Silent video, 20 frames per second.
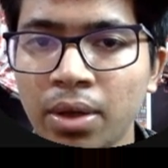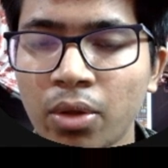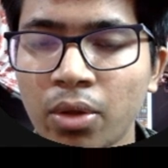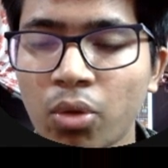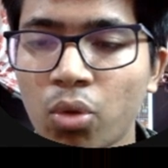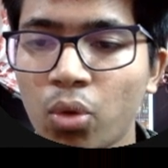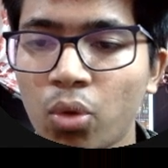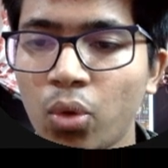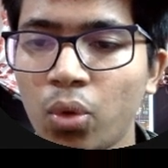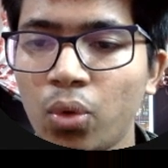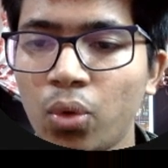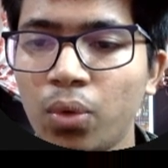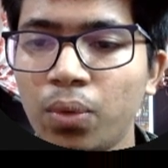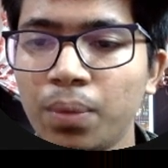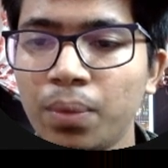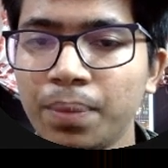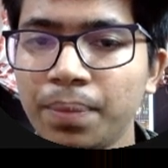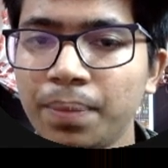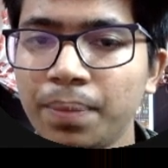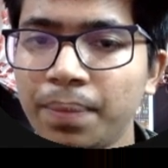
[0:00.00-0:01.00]

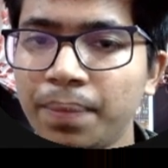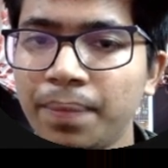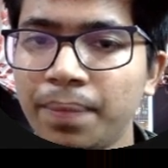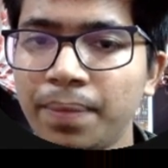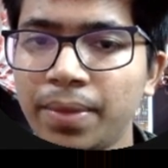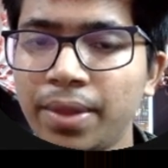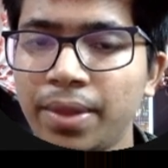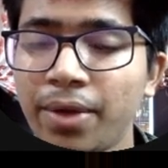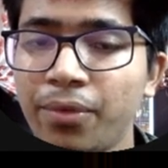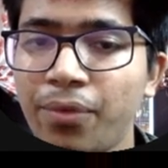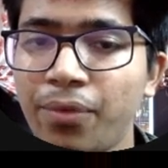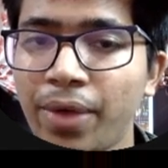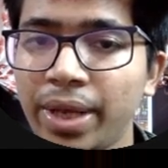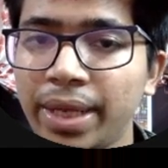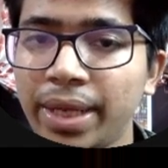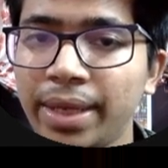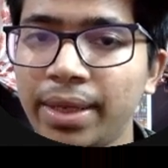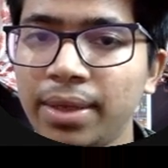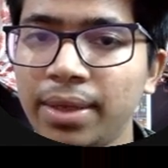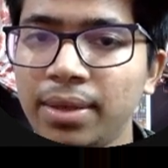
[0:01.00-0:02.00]
So, the
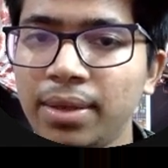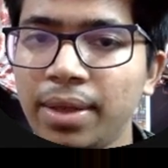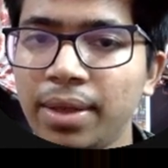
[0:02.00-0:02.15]
very